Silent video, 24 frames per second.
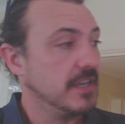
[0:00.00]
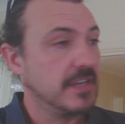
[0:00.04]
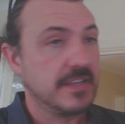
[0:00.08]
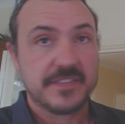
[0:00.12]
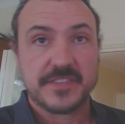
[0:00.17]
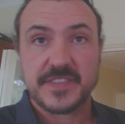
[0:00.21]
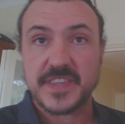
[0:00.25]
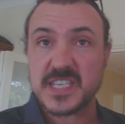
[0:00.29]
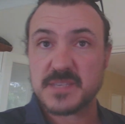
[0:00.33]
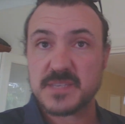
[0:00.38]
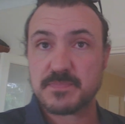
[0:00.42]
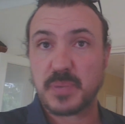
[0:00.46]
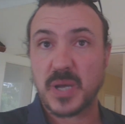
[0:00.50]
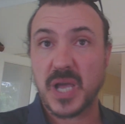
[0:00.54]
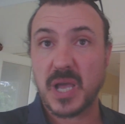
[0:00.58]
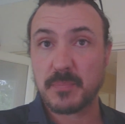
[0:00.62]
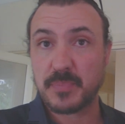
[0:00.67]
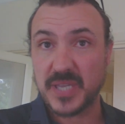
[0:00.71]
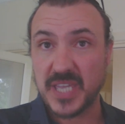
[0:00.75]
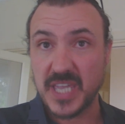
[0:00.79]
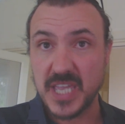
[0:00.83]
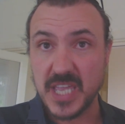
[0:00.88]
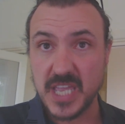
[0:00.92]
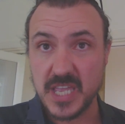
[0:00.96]
This pump
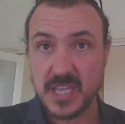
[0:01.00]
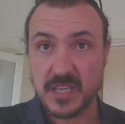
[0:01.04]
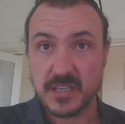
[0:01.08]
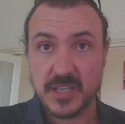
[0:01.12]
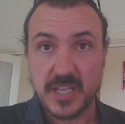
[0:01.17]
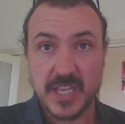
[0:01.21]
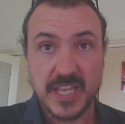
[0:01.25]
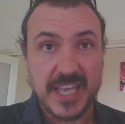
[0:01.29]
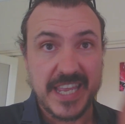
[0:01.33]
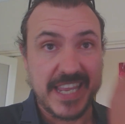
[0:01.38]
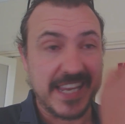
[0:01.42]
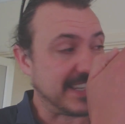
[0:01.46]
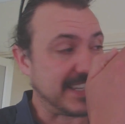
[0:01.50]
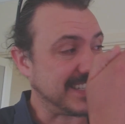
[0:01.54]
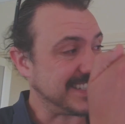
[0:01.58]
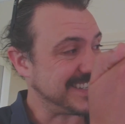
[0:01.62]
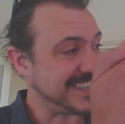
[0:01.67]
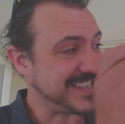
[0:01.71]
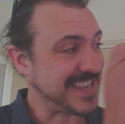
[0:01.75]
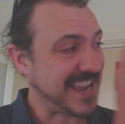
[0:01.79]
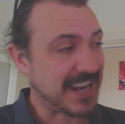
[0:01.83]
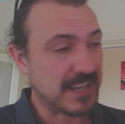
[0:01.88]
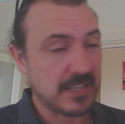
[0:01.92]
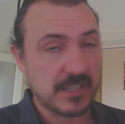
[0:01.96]
here,
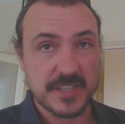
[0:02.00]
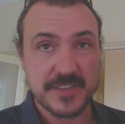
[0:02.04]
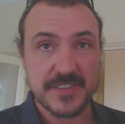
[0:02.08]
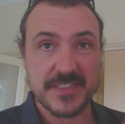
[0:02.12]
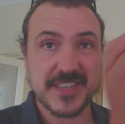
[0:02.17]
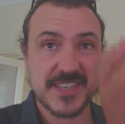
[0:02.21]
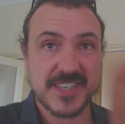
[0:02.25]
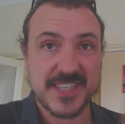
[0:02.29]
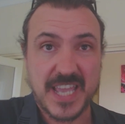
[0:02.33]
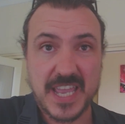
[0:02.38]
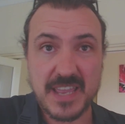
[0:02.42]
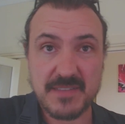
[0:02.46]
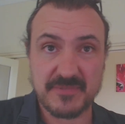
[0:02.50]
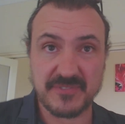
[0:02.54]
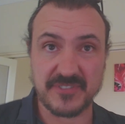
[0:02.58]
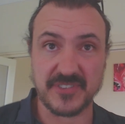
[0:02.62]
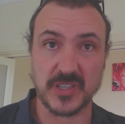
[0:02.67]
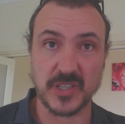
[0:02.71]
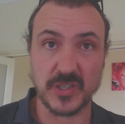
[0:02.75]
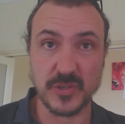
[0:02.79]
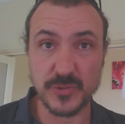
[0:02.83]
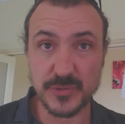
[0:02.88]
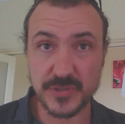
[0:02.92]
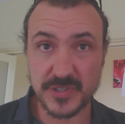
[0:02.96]
exactly the same
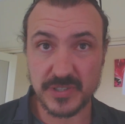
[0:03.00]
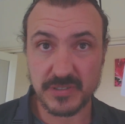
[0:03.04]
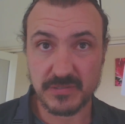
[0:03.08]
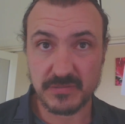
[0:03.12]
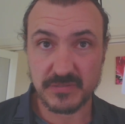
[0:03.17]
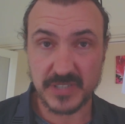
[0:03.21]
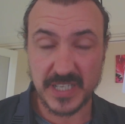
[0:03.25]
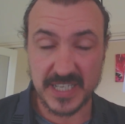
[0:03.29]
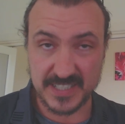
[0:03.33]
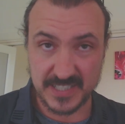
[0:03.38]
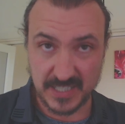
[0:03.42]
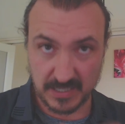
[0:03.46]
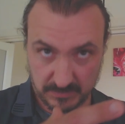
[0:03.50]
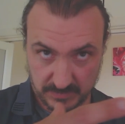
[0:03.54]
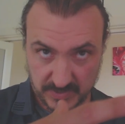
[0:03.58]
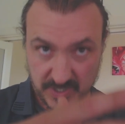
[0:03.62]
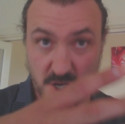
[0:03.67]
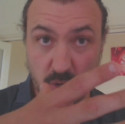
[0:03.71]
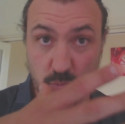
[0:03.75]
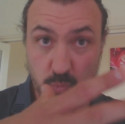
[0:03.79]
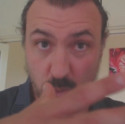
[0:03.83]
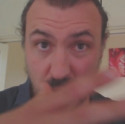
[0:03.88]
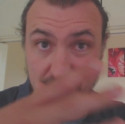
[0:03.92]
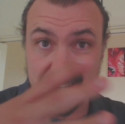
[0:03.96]
volute, so
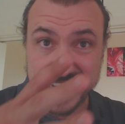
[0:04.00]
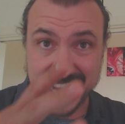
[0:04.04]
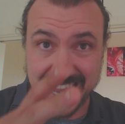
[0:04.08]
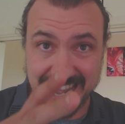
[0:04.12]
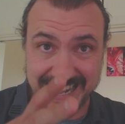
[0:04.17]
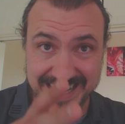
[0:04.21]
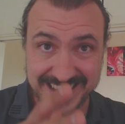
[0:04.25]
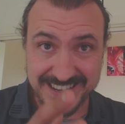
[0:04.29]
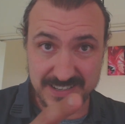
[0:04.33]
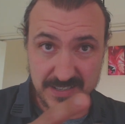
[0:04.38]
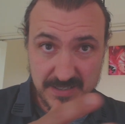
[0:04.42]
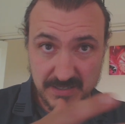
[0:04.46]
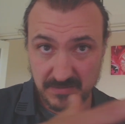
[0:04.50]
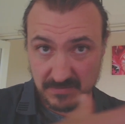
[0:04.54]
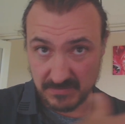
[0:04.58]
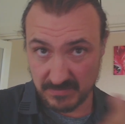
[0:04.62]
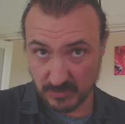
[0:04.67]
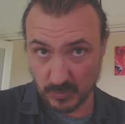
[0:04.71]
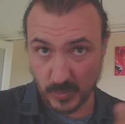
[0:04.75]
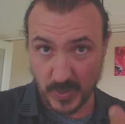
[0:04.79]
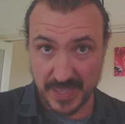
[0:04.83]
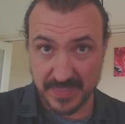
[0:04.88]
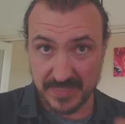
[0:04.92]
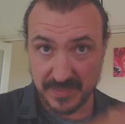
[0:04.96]
wet end,
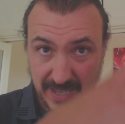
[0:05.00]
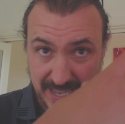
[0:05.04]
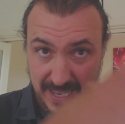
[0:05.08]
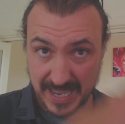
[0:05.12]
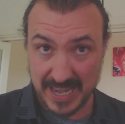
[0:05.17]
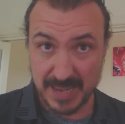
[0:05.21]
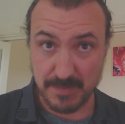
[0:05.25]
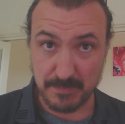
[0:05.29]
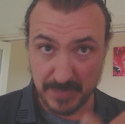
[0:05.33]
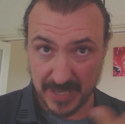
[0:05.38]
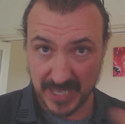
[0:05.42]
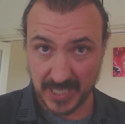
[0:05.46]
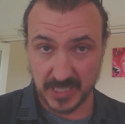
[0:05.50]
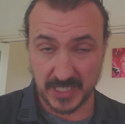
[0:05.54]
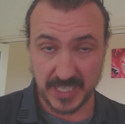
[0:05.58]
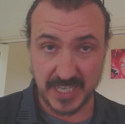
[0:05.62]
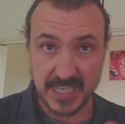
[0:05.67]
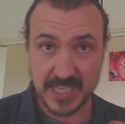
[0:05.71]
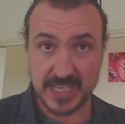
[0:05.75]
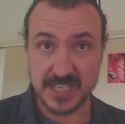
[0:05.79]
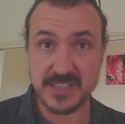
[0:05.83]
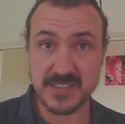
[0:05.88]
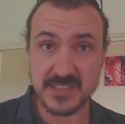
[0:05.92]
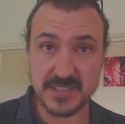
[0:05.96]
where the impeller
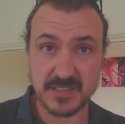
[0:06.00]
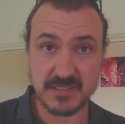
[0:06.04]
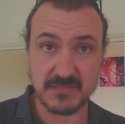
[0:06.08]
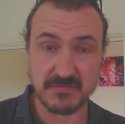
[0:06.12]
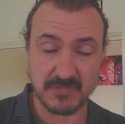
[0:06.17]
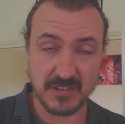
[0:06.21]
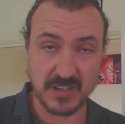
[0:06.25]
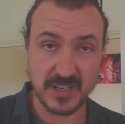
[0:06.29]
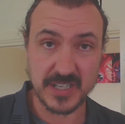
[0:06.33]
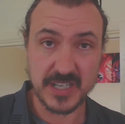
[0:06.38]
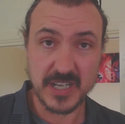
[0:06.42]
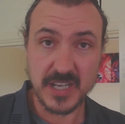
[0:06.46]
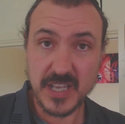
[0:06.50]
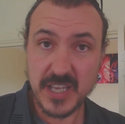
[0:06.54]
is, right?